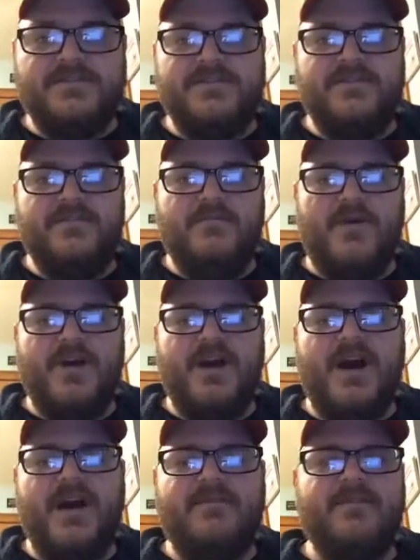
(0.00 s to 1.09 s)
so you want to
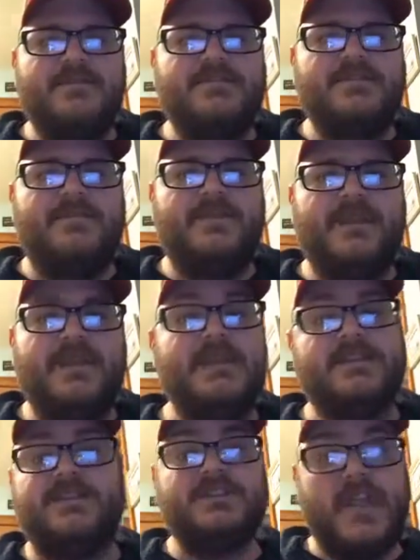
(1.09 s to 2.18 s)
offer them something in
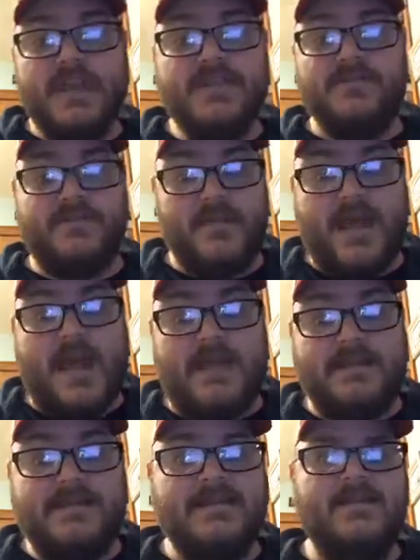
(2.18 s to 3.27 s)
exchange for
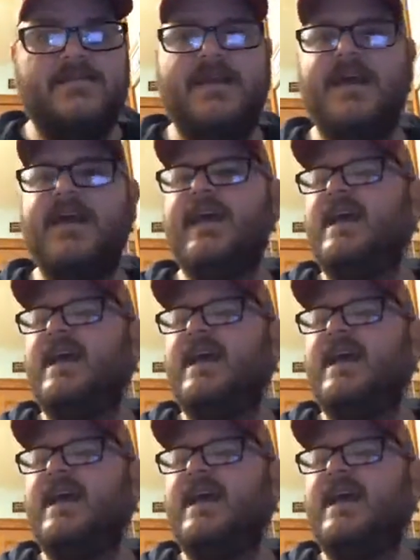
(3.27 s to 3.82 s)
that. Okay,